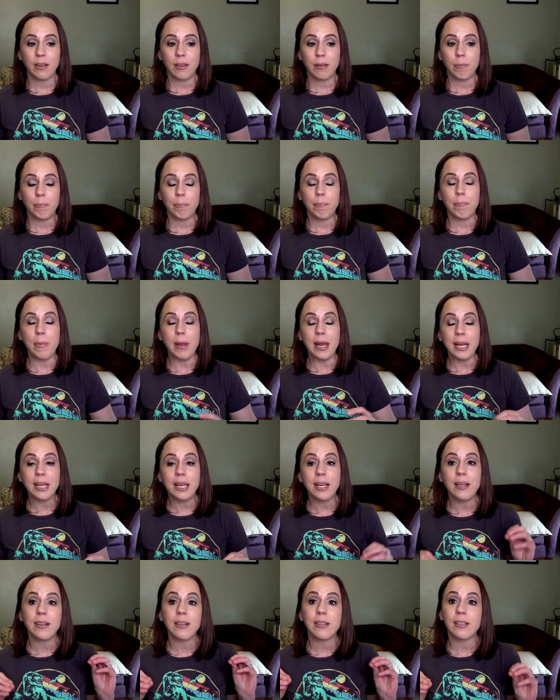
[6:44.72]

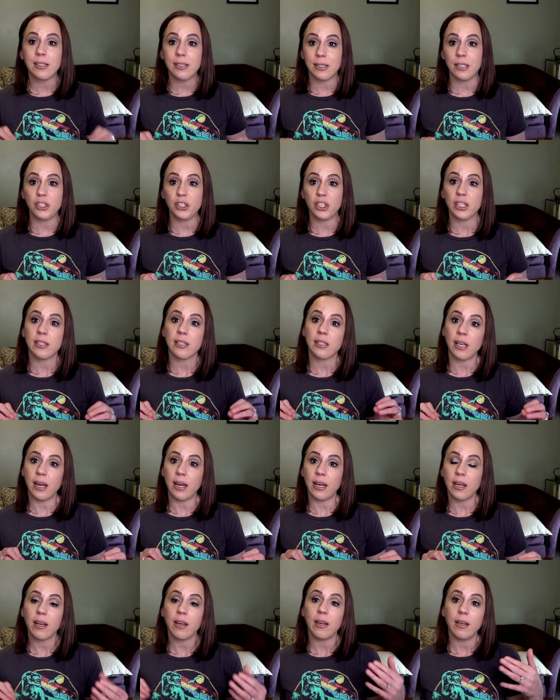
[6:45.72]
making decisions
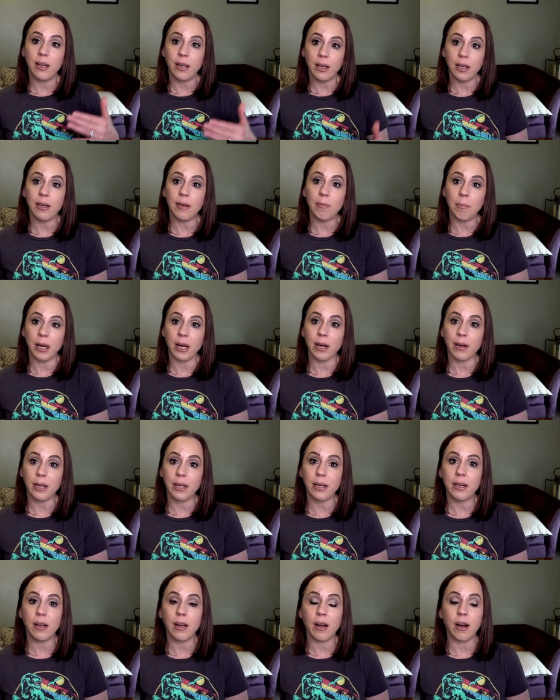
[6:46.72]
like getting
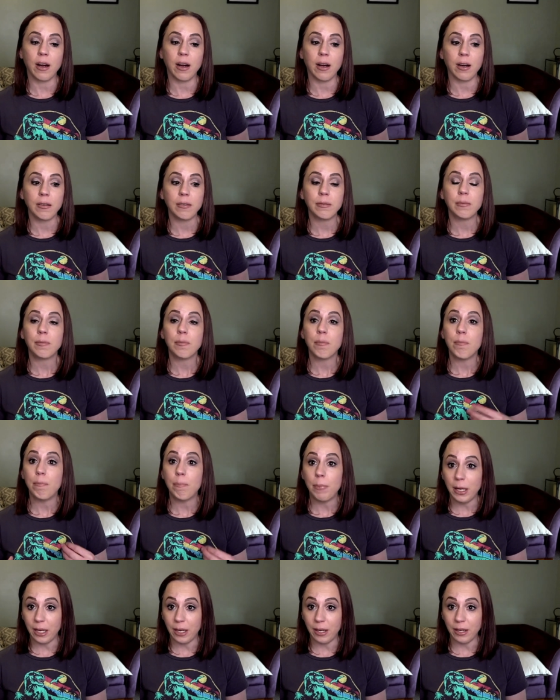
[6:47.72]
married are
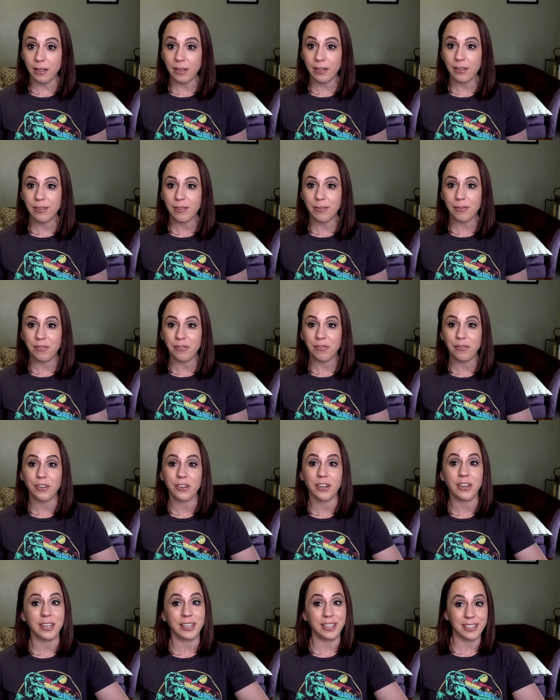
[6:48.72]
big
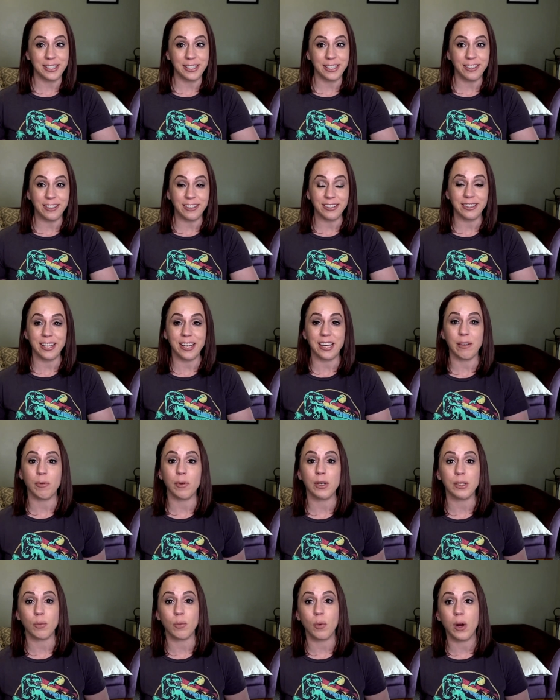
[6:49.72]
for an adult, and
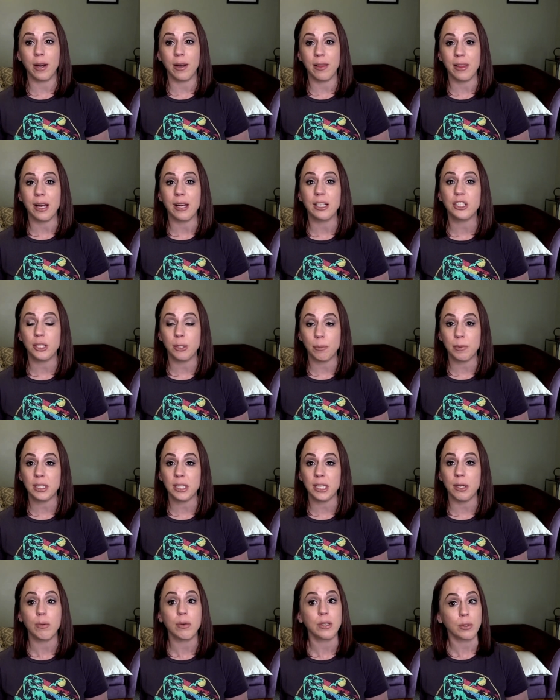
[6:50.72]
was one that
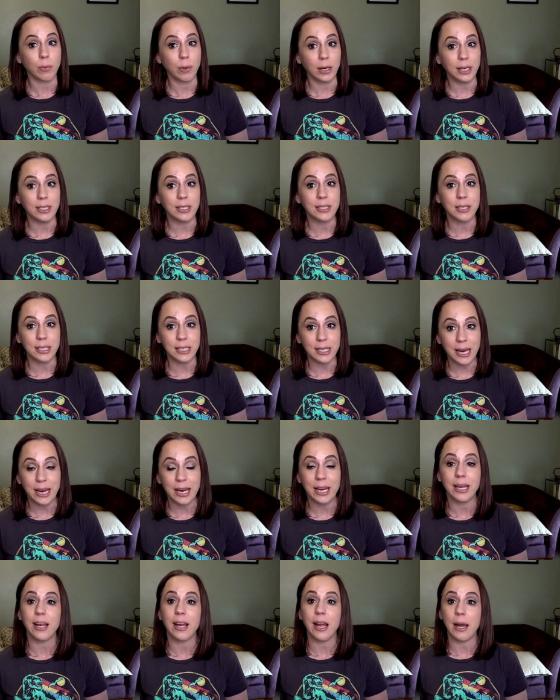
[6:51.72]
Gypsy was ready to
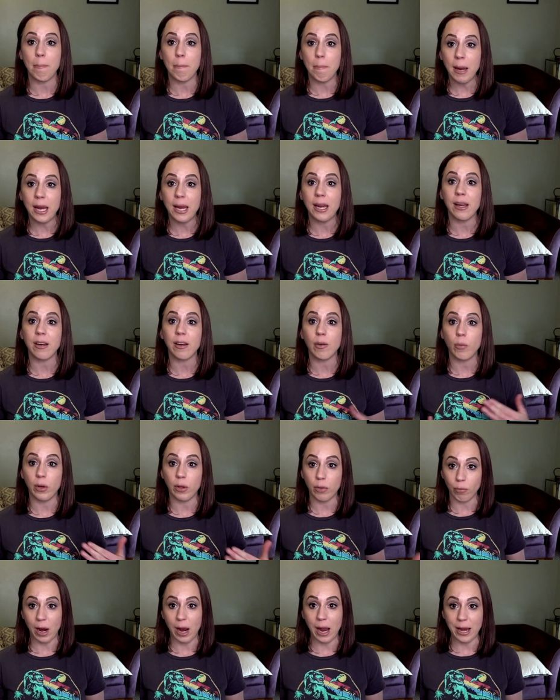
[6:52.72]
take and make
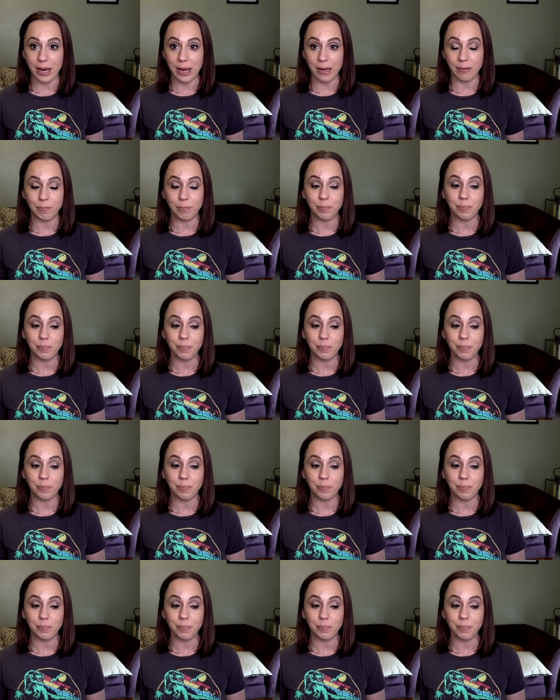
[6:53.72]
with Ryan.